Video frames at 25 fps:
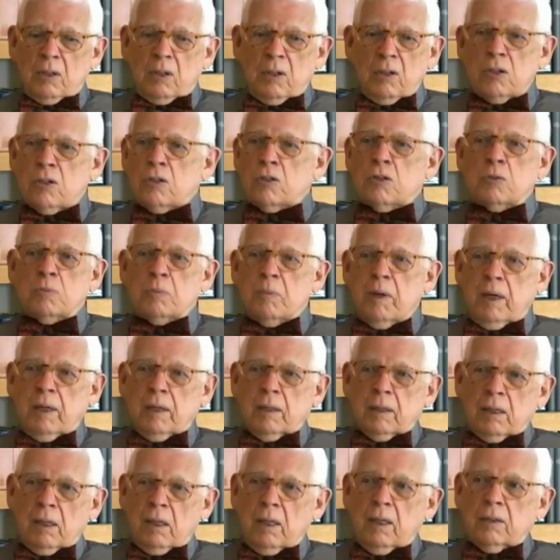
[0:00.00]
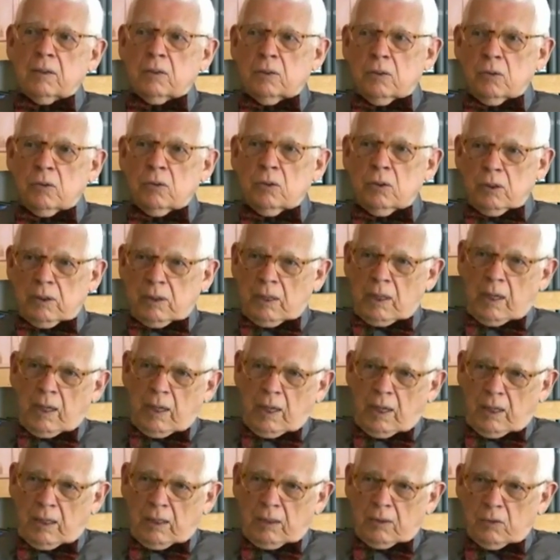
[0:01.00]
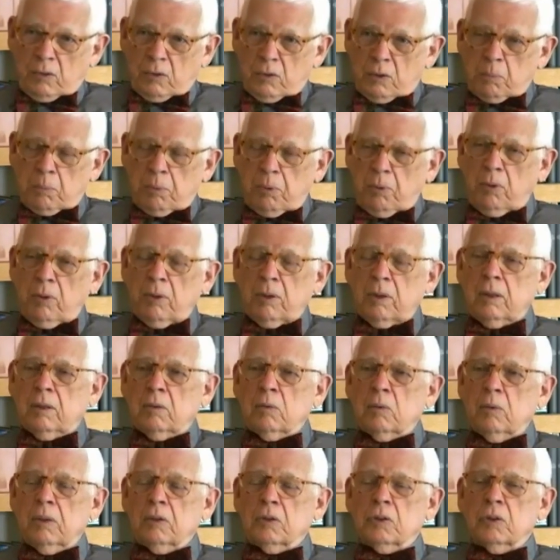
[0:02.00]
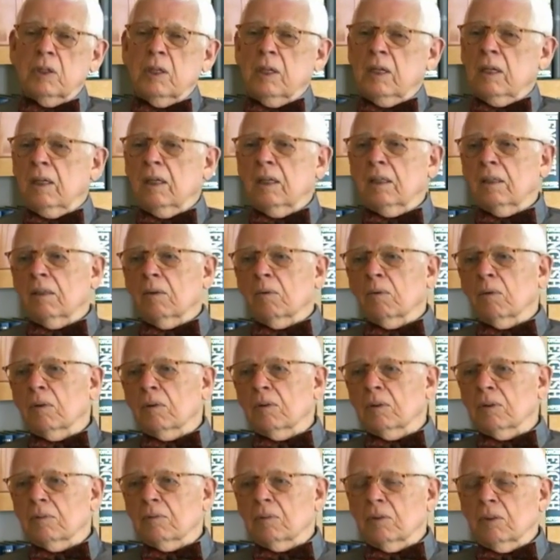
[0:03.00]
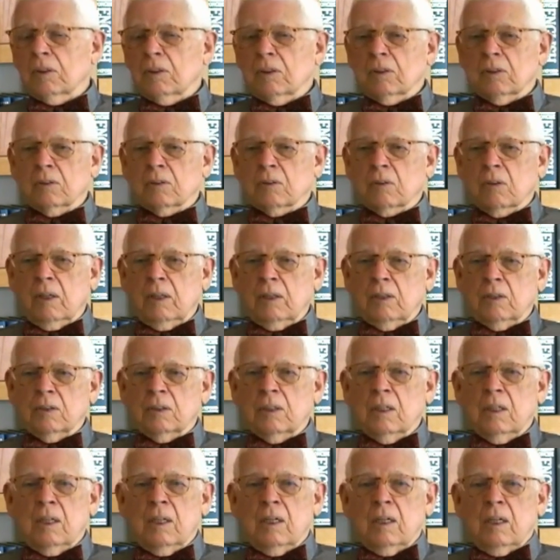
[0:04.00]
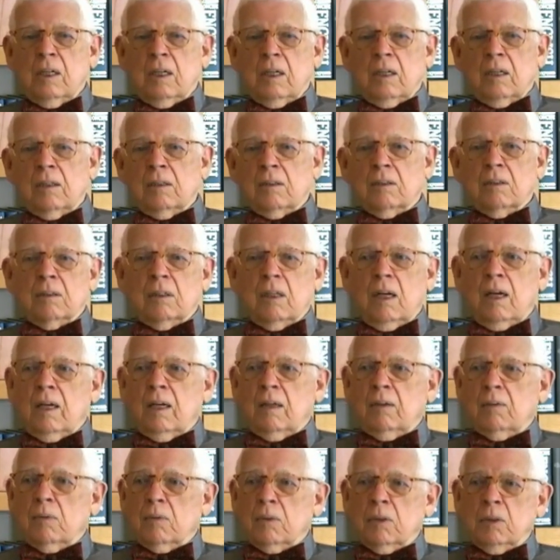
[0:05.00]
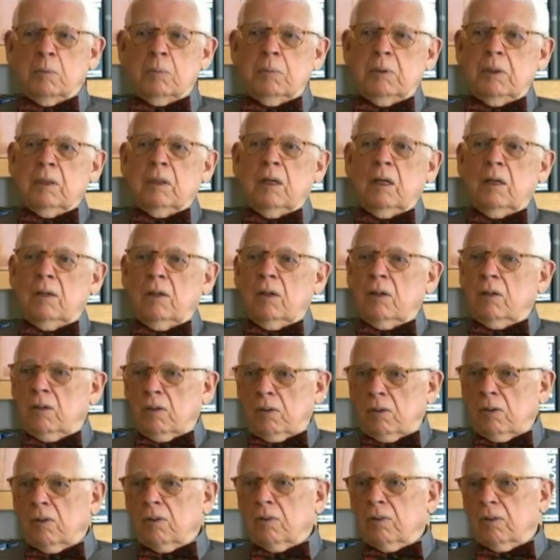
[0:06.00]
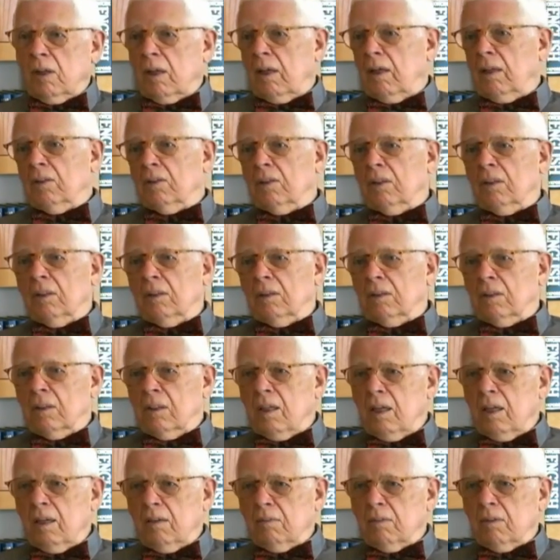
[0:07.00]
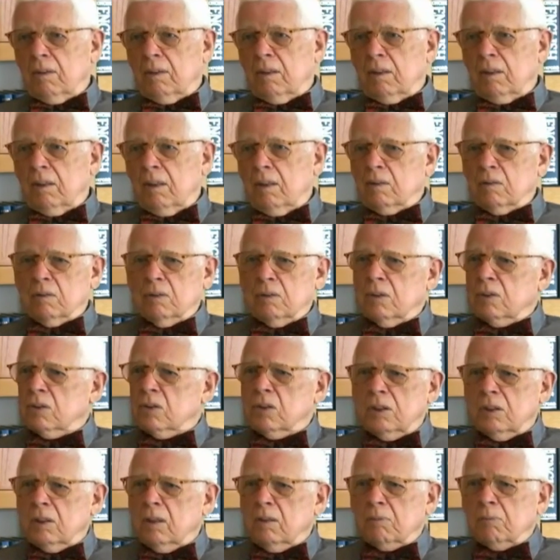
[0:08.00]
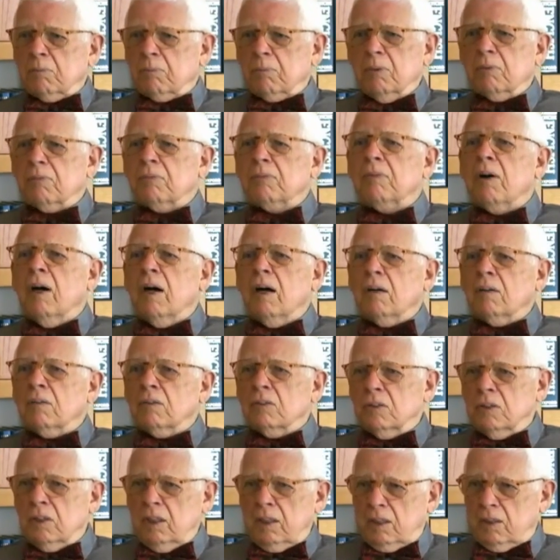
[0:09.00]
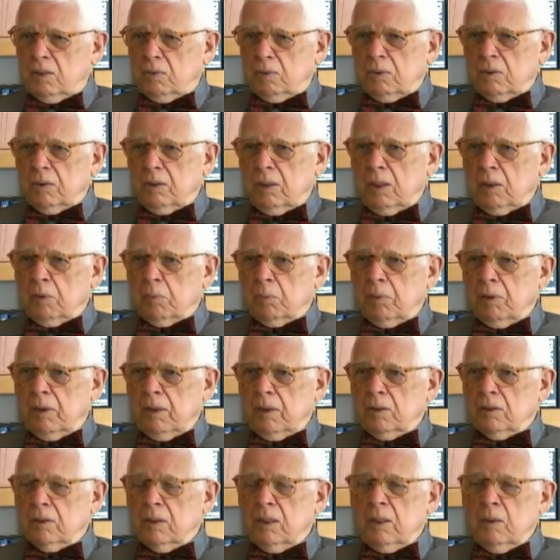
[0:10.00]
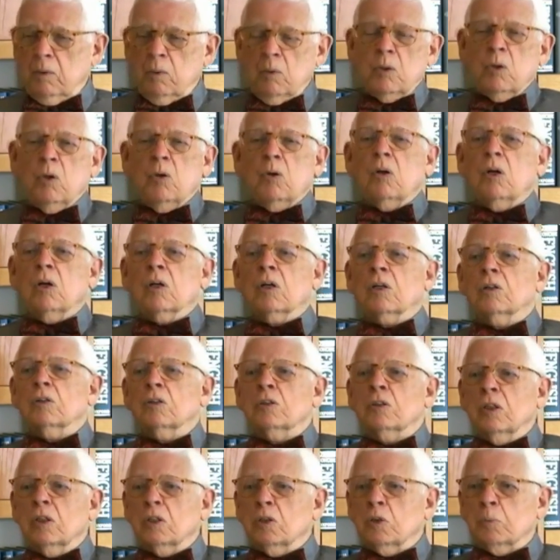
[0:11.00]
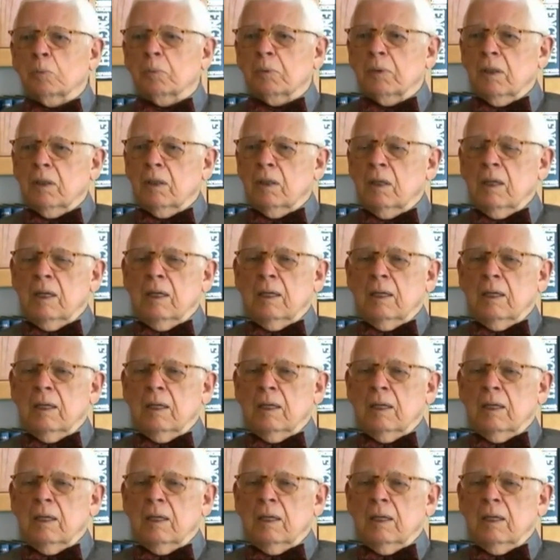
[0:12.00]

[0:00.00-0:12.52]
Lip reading: urged mankind to look ahead to the point at which, in the words of Jesus Christ, thy will be done on earth as it is in heaven. In other words, a profound change will take place. It will no longer just be